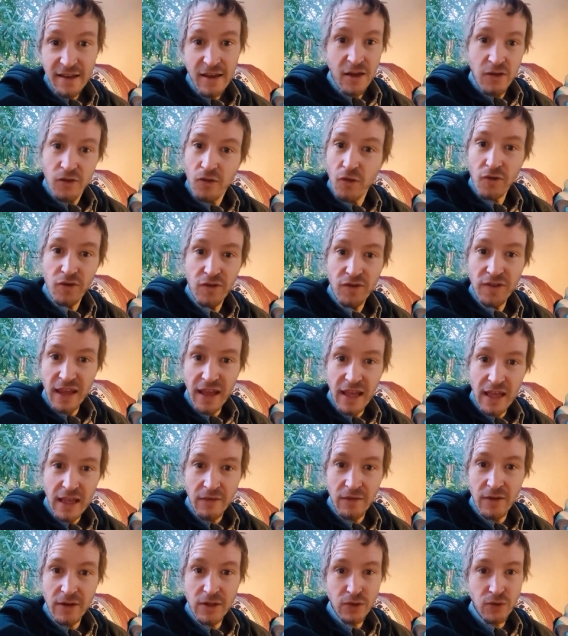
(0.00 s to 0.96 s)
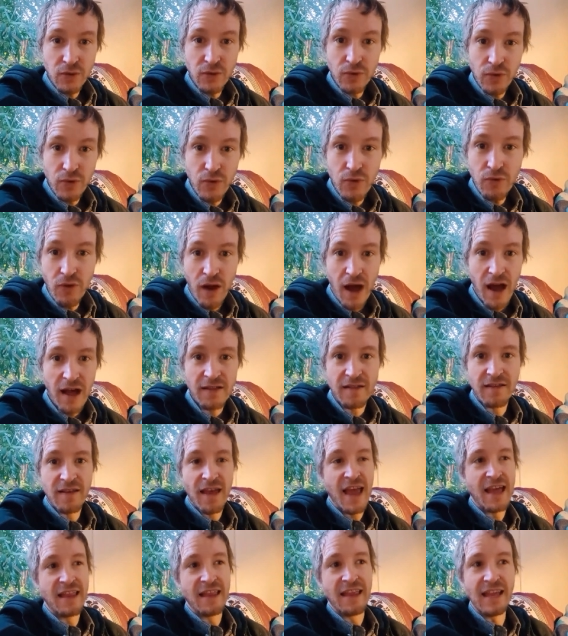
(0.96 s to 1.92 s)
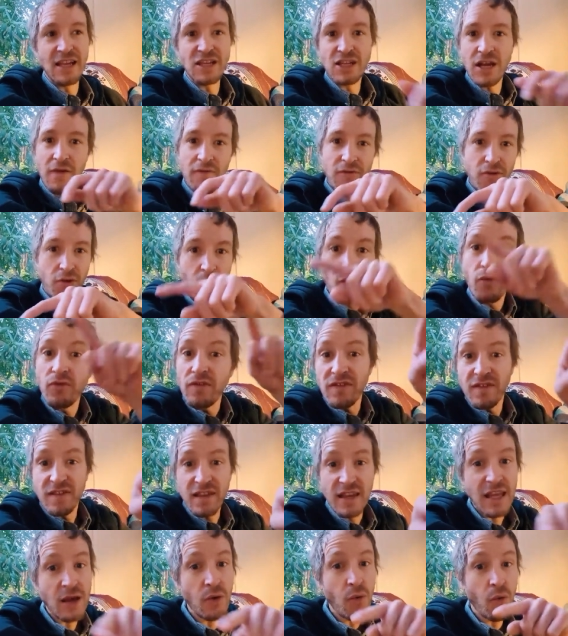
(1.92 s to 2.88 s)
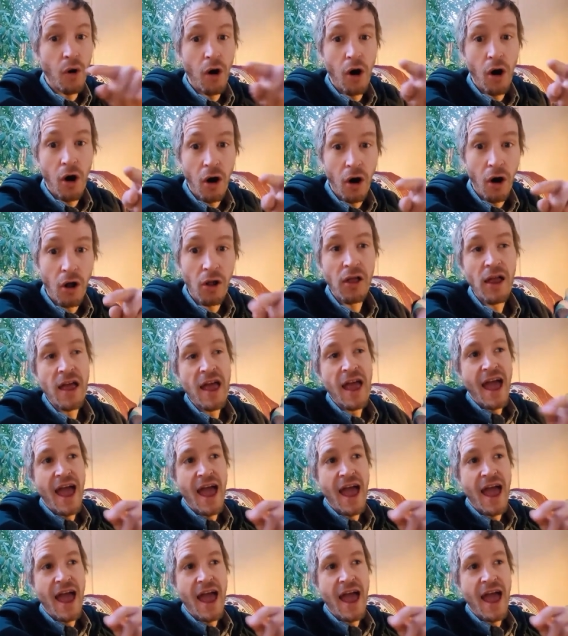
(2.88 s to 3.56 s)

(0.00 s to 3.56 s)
Those are the individual neurons, and they each have their own city wall,